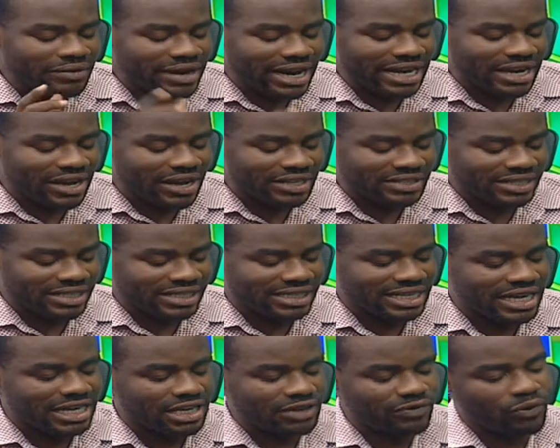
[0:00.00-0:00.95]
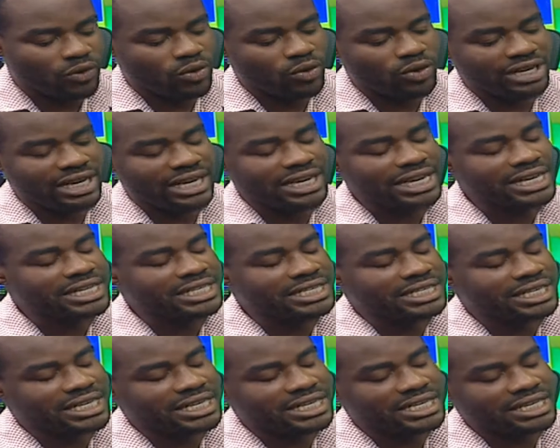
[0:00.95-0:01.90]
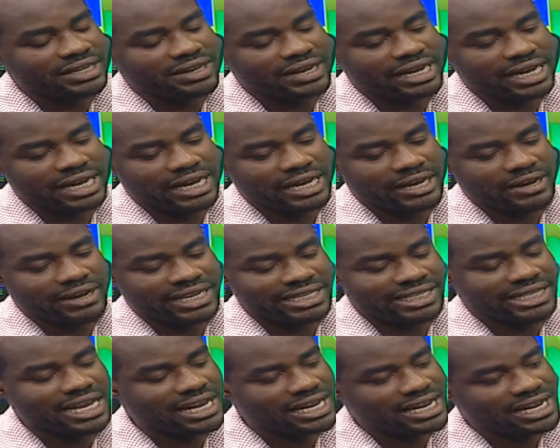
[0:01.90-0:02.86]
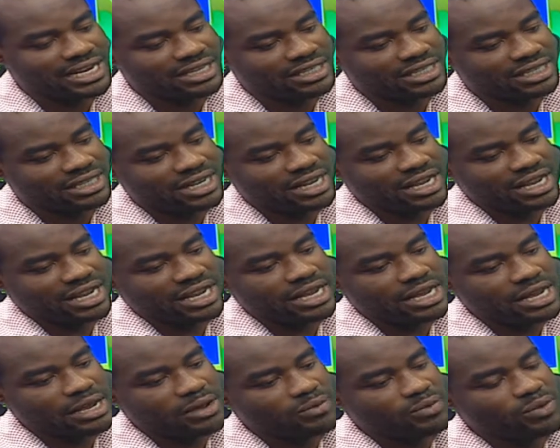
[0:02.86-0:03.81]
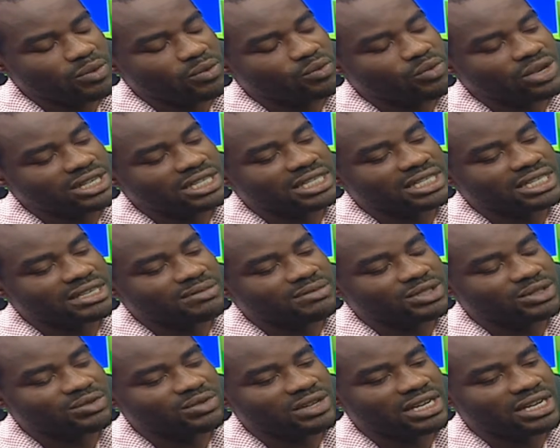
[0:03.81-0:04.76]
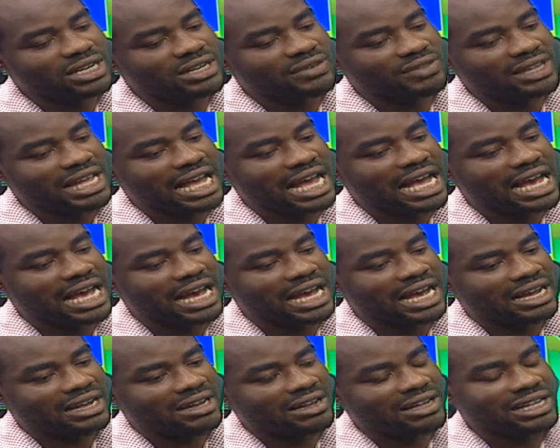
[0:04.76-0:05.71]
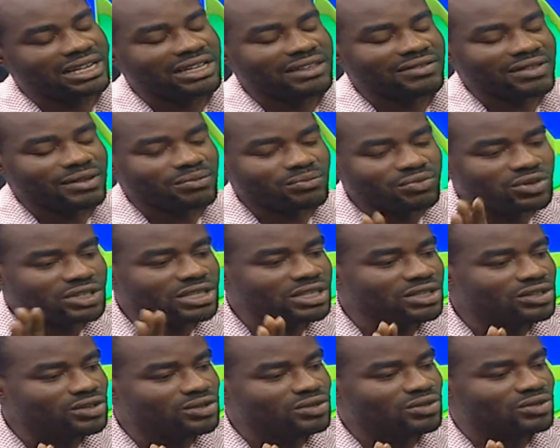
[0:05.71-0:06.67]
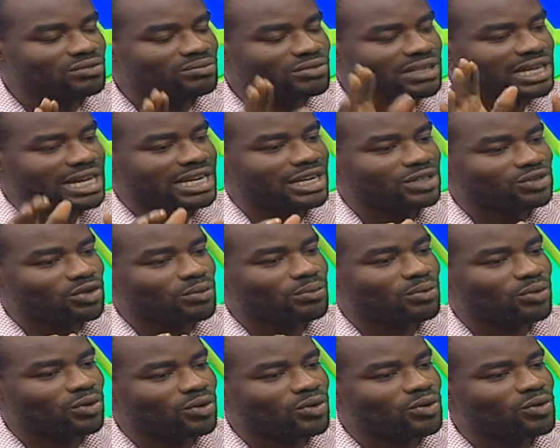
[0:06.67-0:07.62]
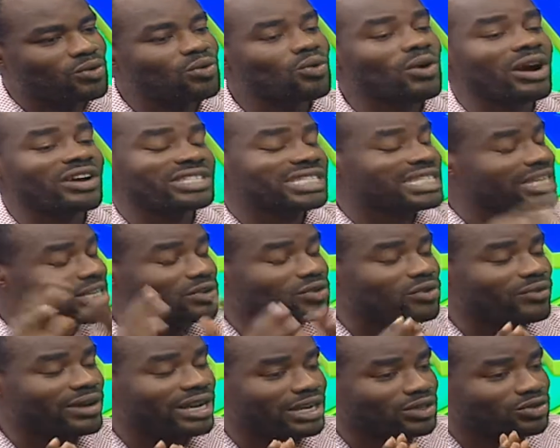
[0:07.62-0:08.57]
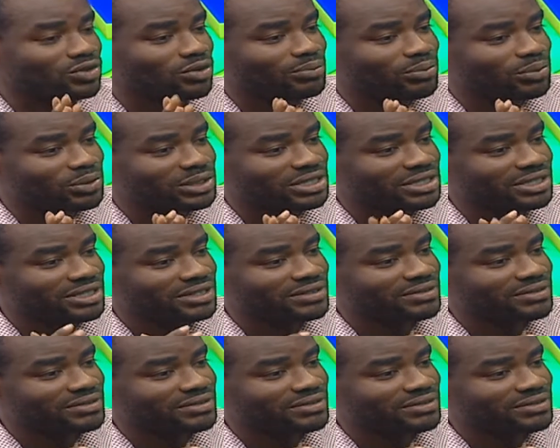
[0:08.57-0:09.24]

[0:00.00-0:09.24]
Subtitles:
now as it stands for the Ladies League, the standings, which teams really are pushing to be at the top, or who are taking over the top position? Okay,